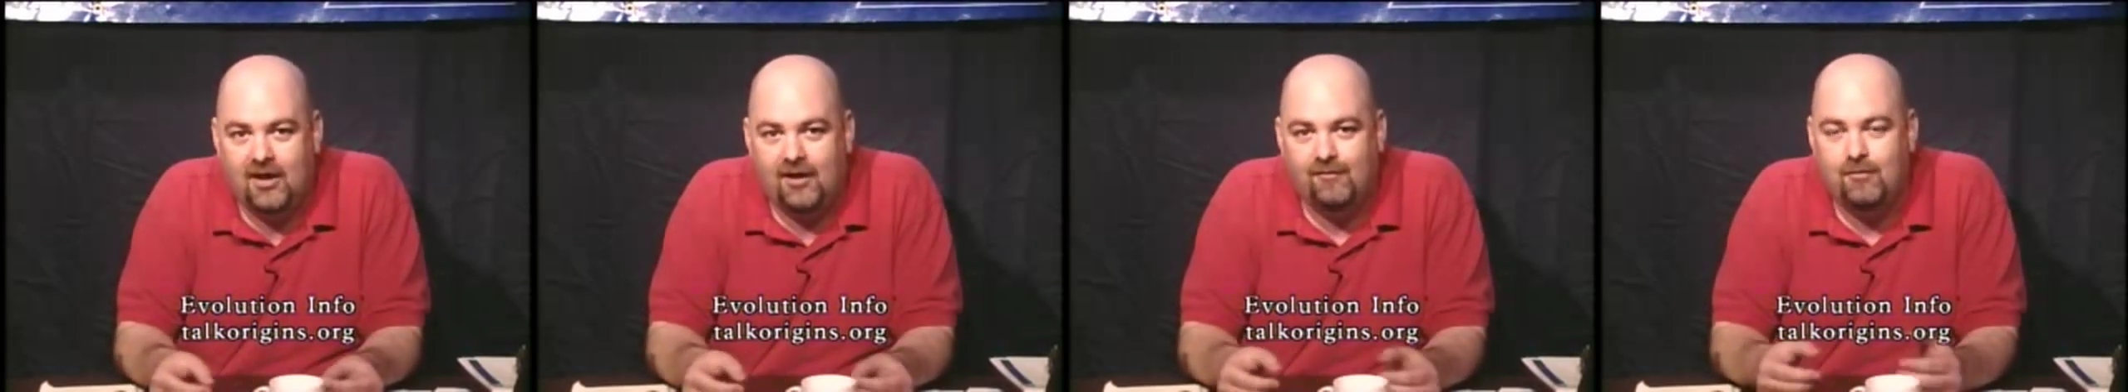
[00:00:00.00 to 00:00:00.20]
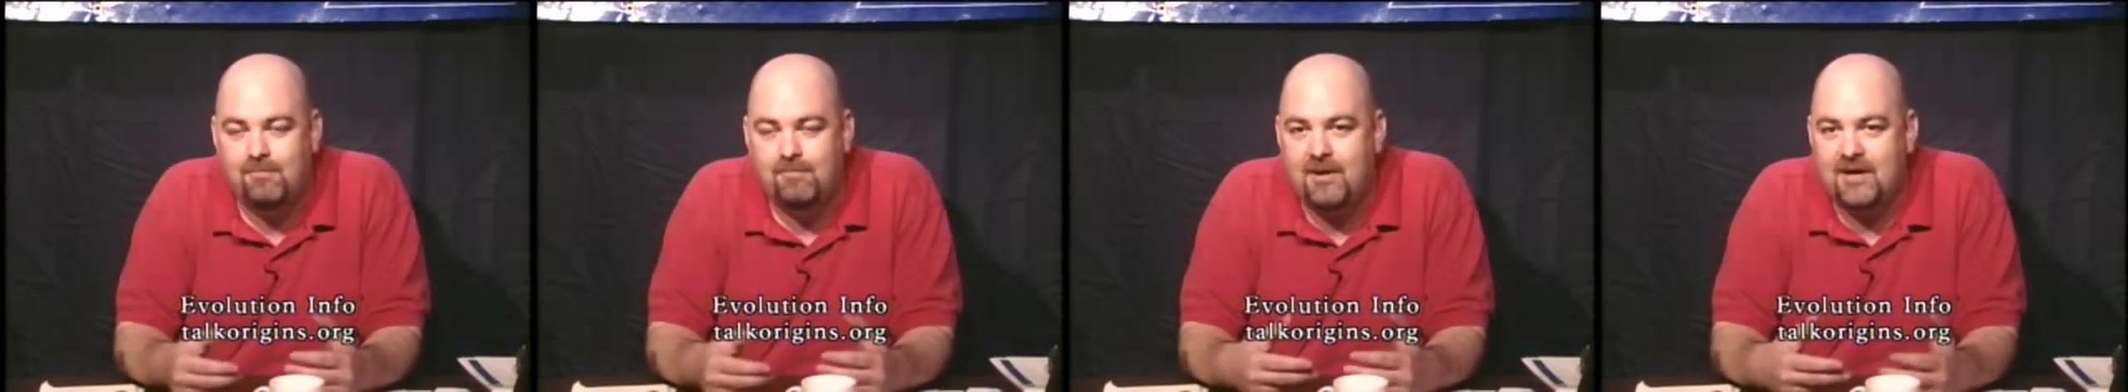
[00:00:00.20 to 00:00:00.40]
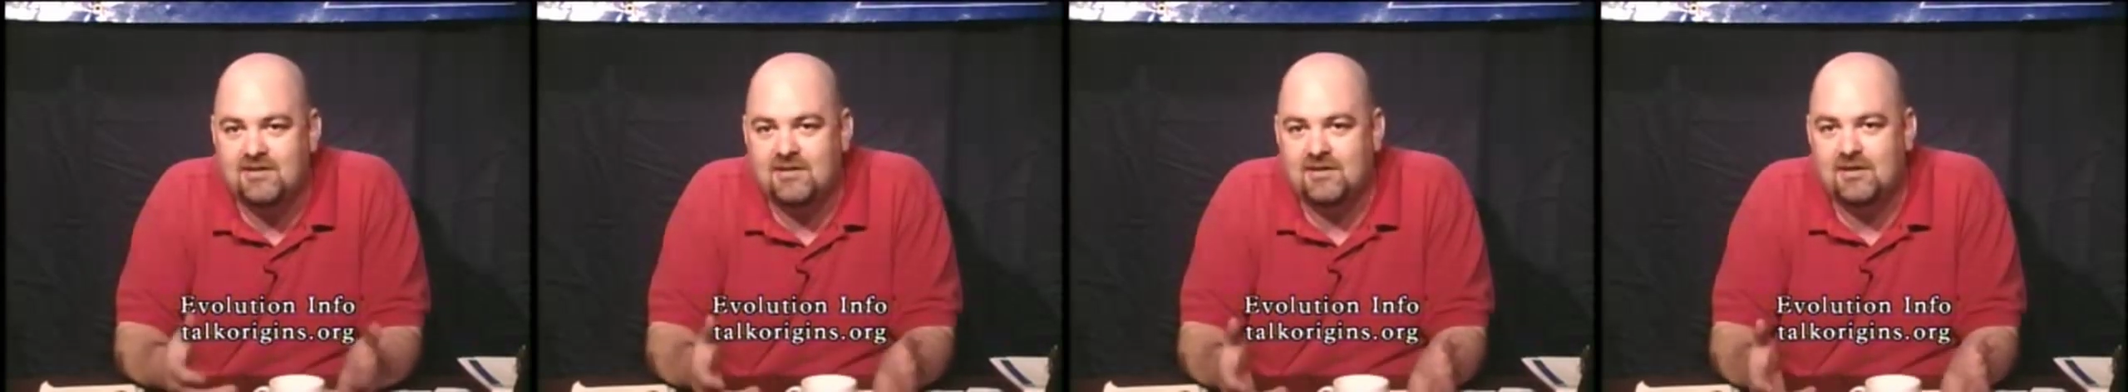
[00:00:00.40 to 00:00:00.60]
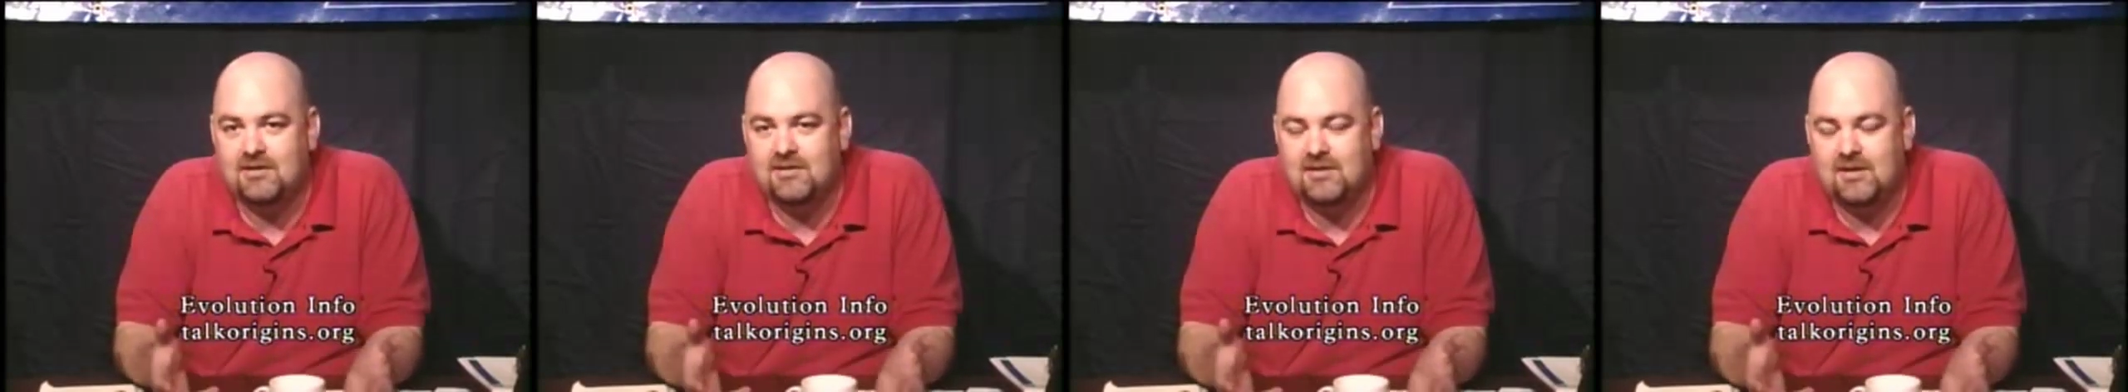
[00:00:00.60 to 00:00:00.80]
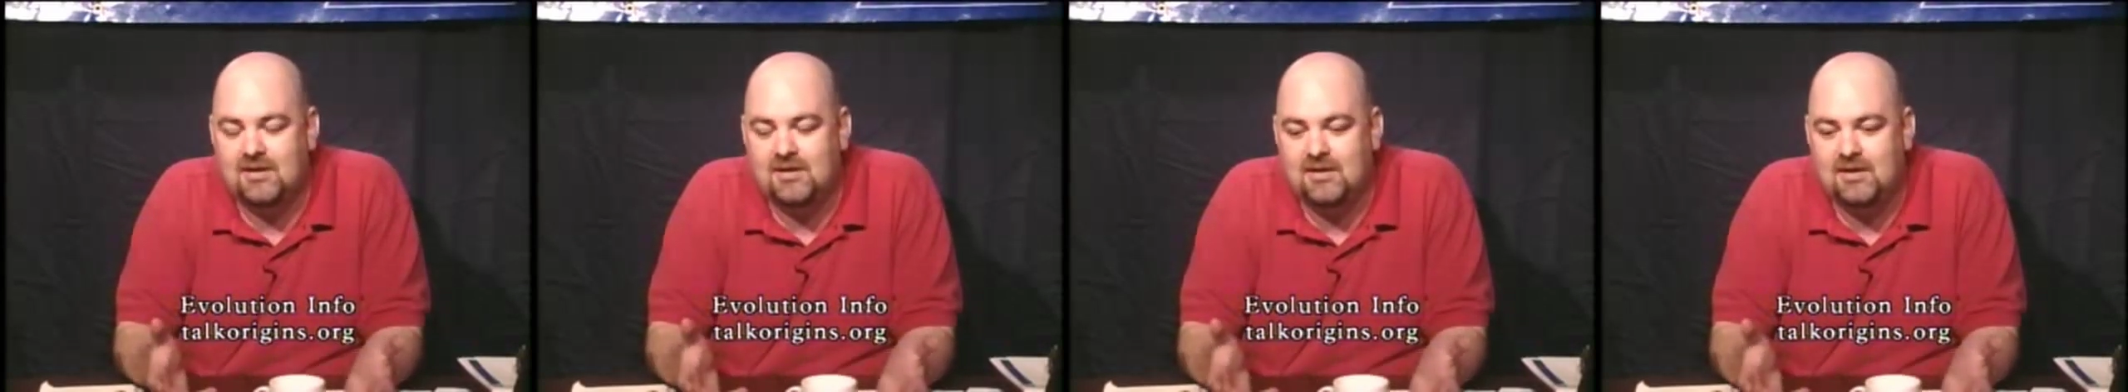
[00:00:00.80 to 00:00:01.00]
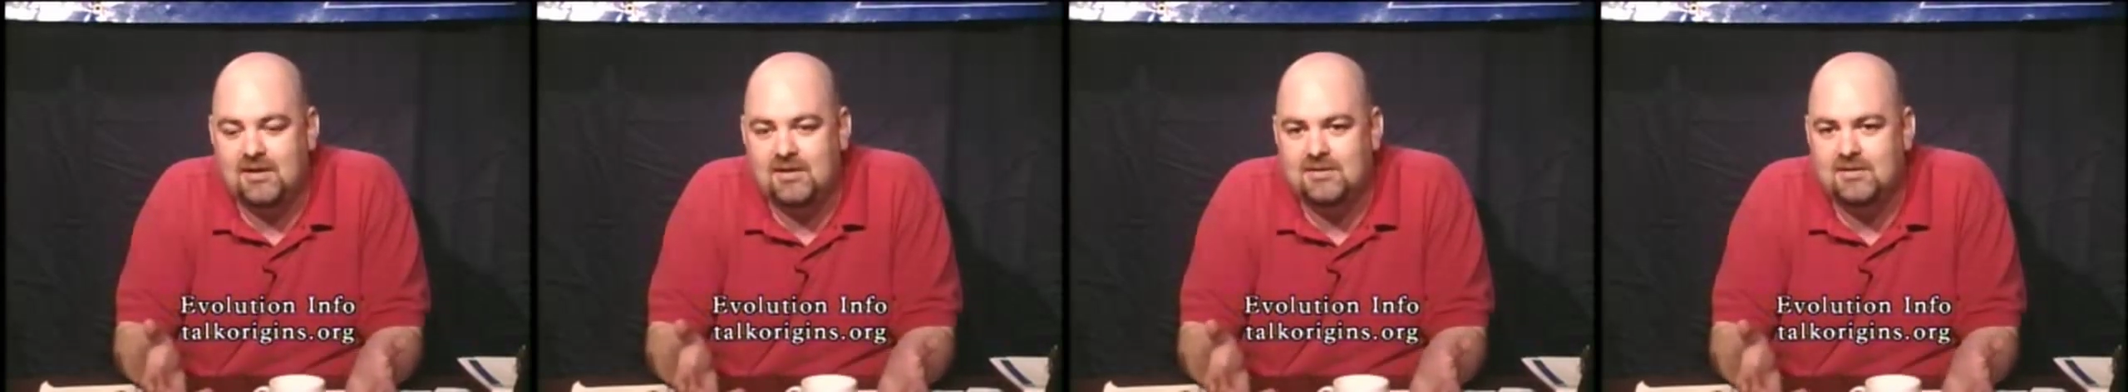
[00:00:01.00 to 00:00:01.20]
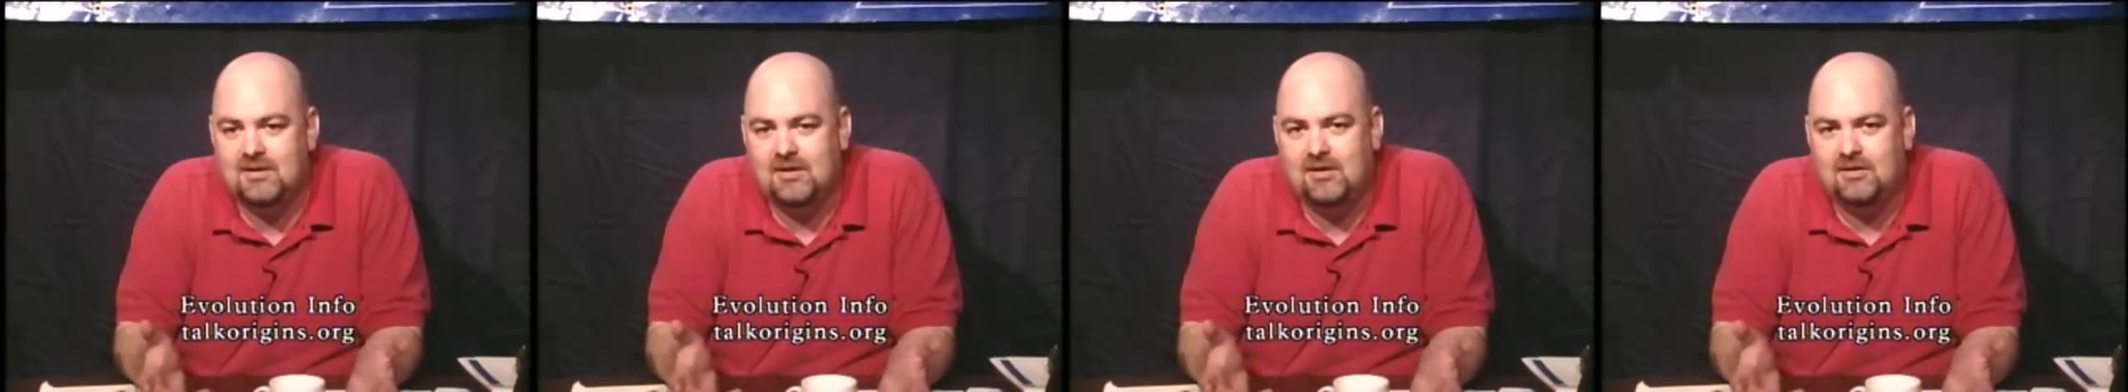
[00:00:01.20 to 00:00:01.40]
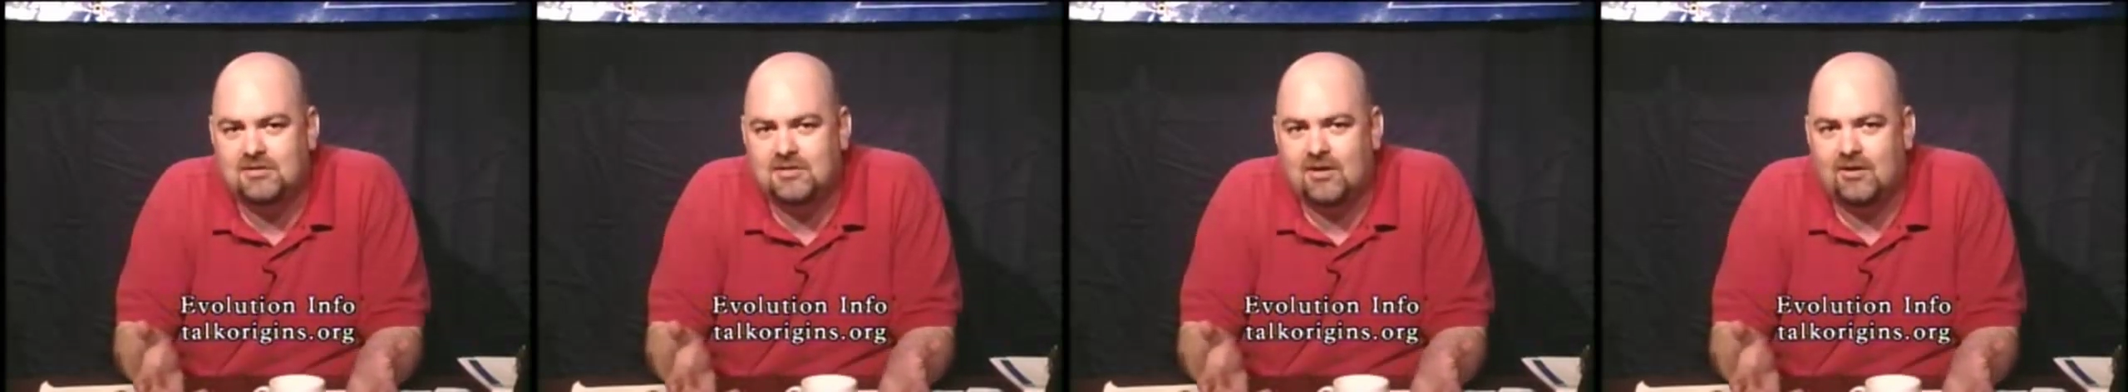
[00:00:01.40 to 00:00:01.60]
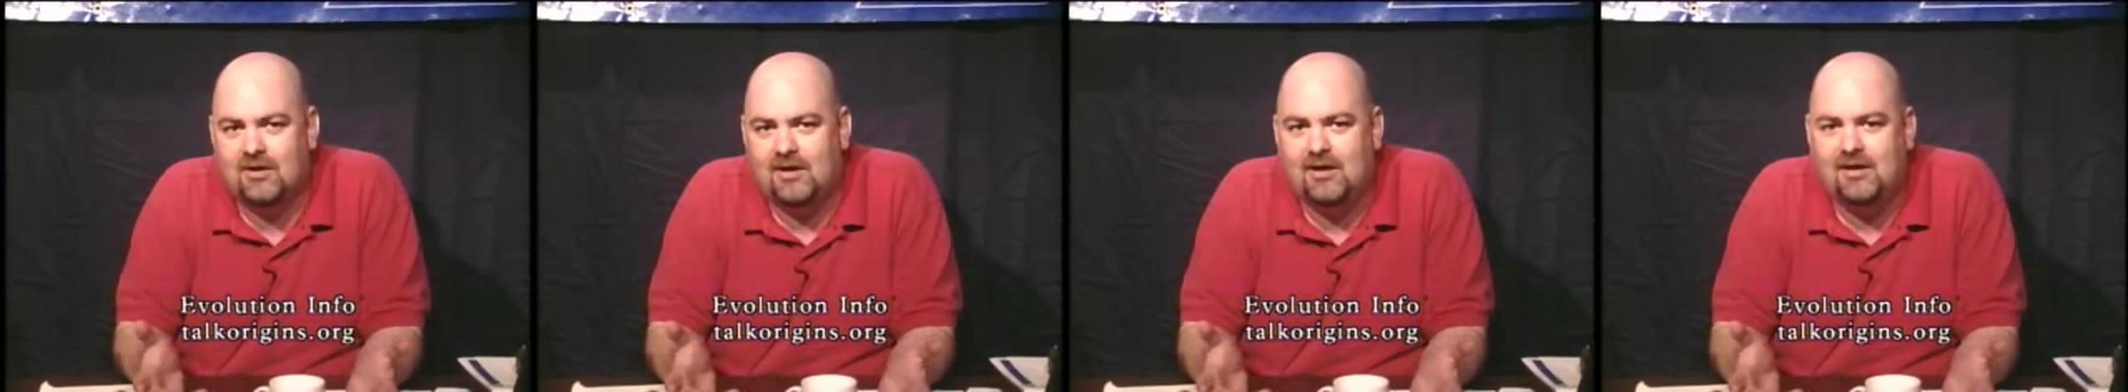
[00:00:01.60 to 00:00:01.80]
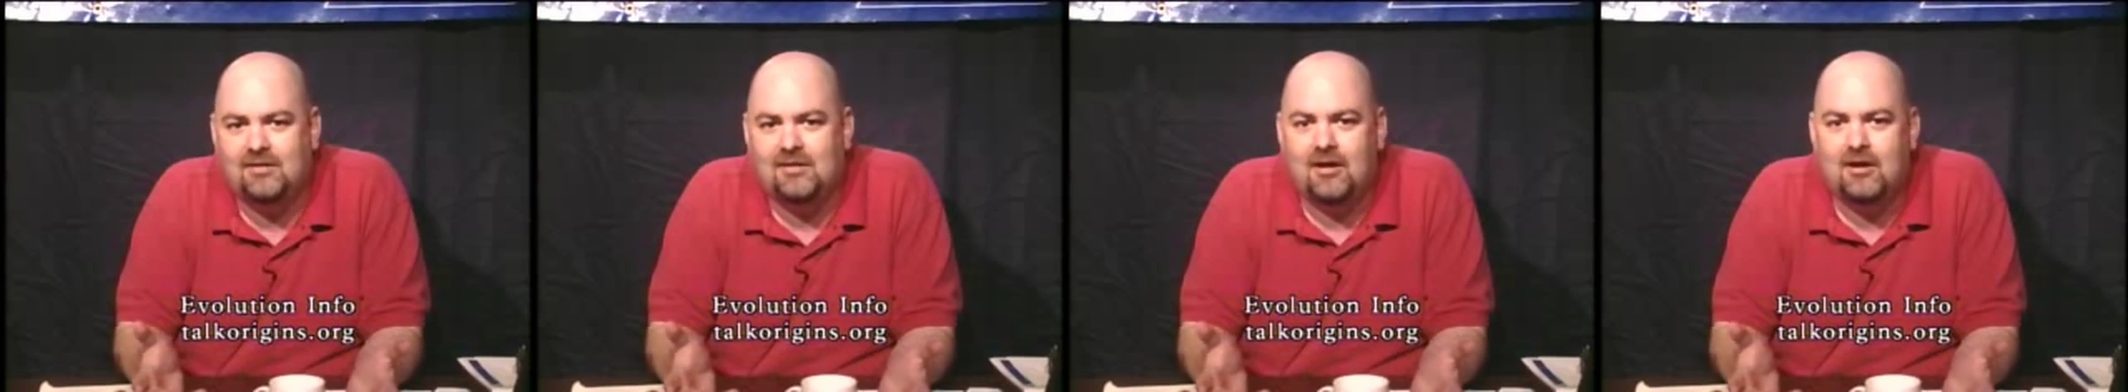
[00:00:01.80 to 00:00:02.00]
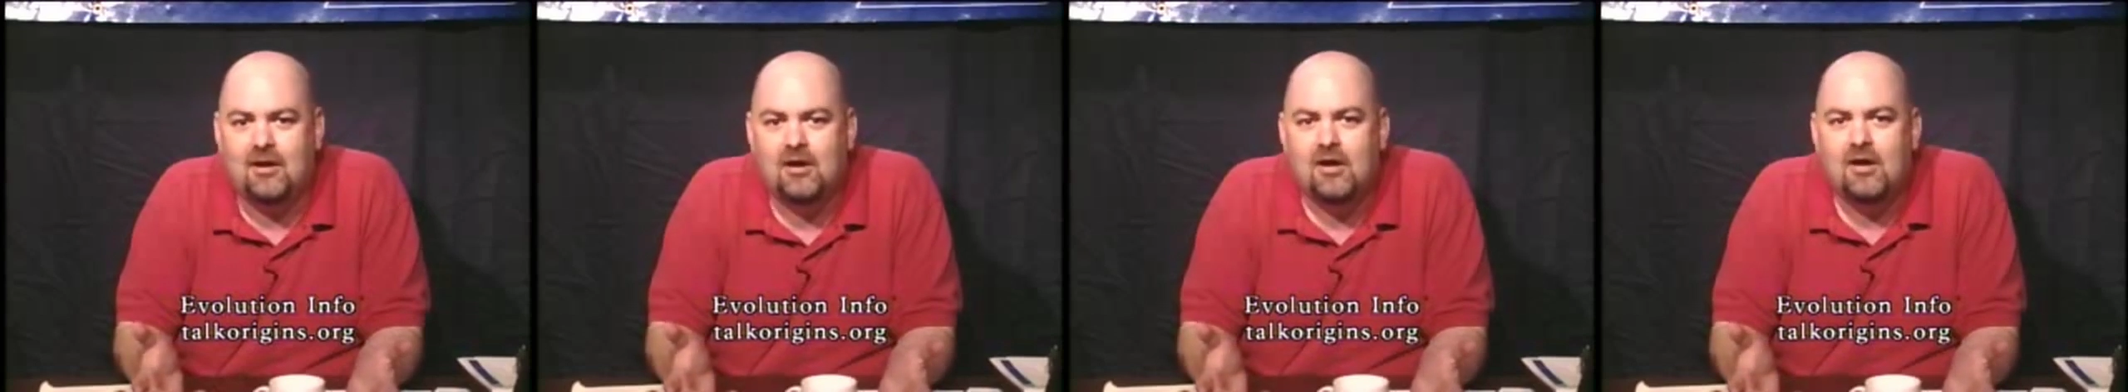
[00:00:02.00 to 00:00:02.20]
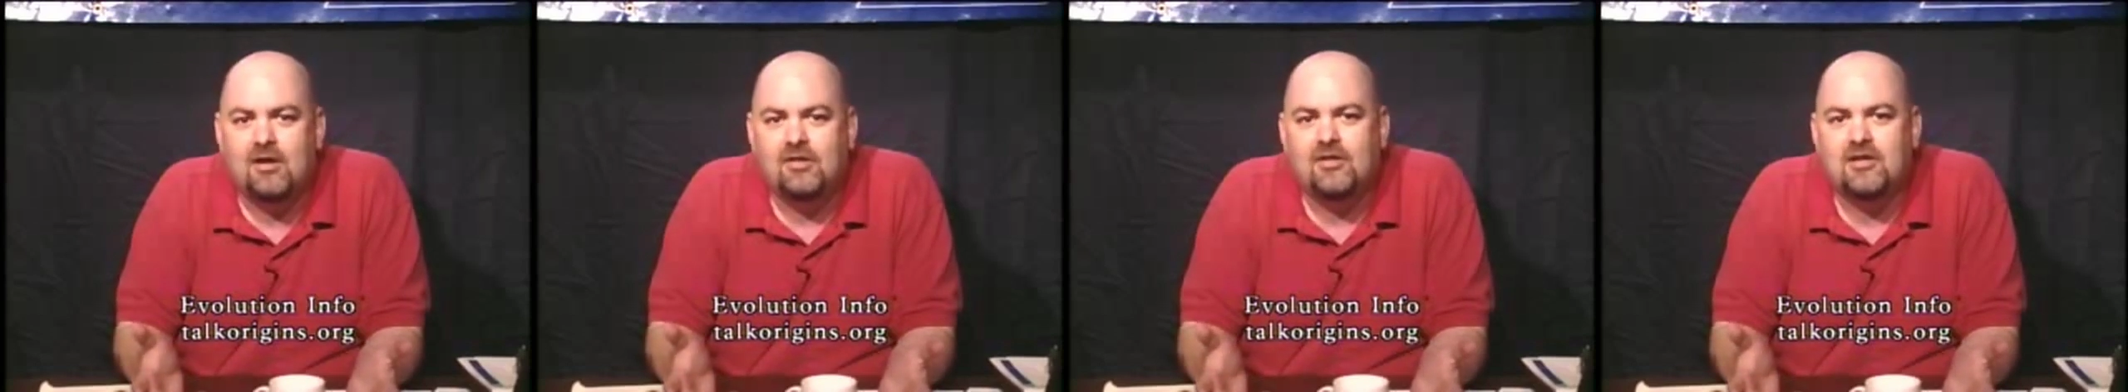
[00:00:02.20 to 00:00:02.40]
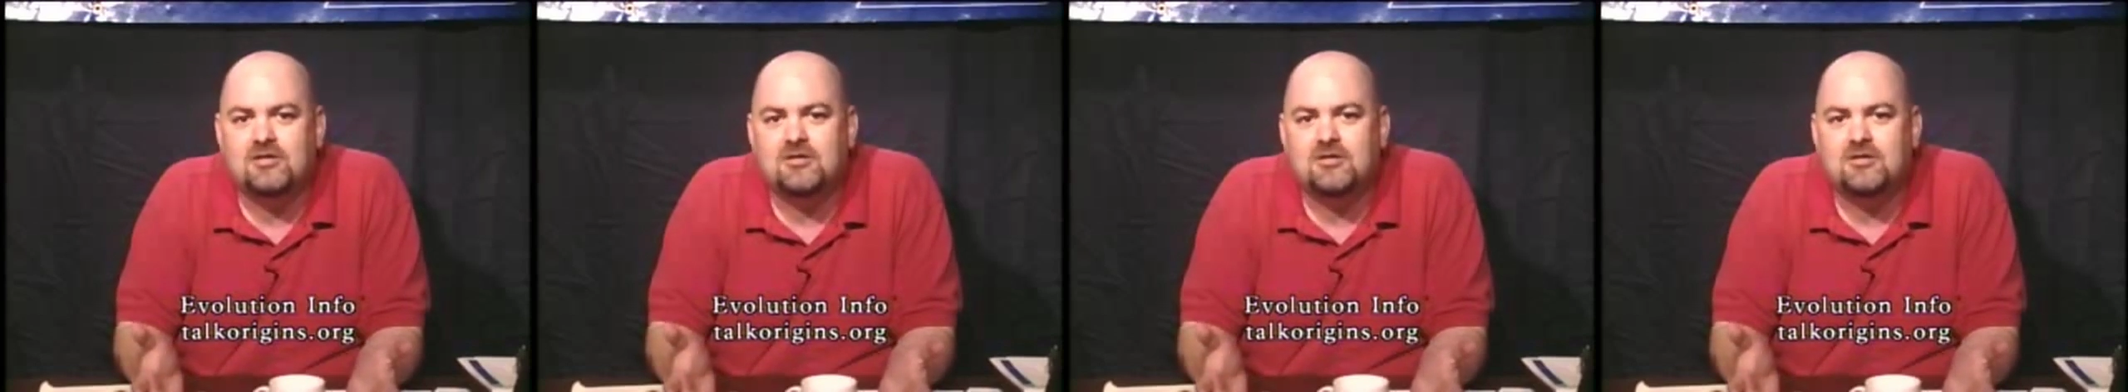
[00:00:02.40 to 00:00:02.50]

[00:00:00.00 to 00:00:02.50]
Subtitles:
If you is there anything